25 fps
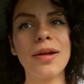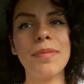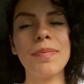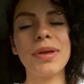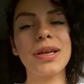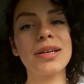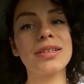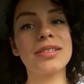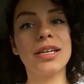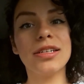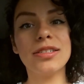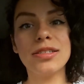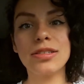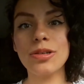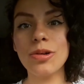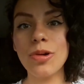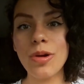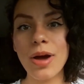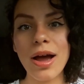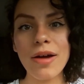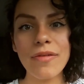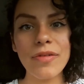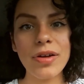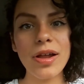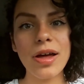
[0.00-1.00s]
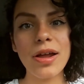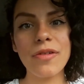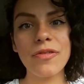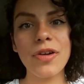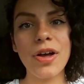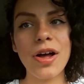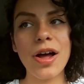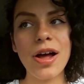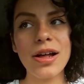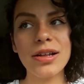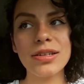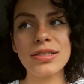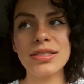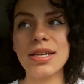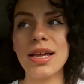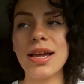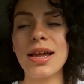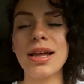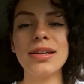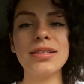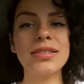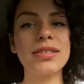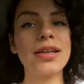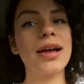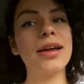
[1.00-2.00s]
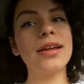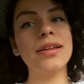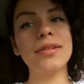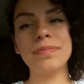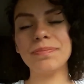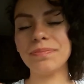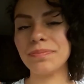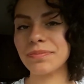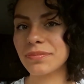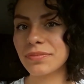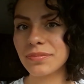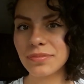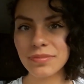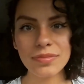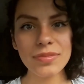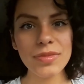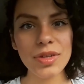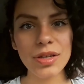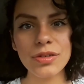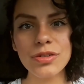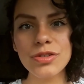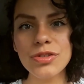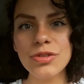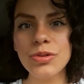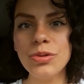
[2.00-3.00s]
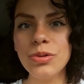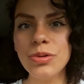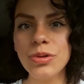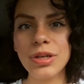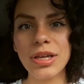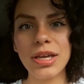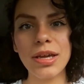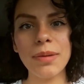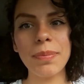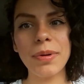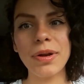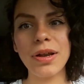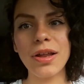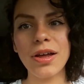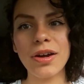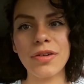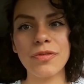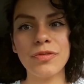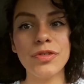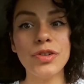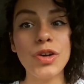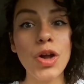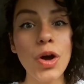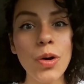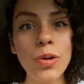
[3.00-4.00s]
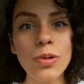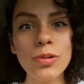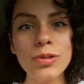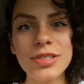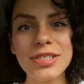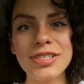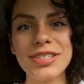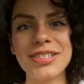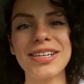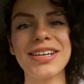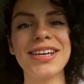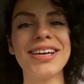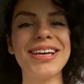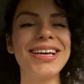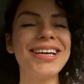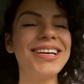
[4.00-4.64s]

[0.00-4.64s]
because I do have a lot of content. I do keep a lot of notes.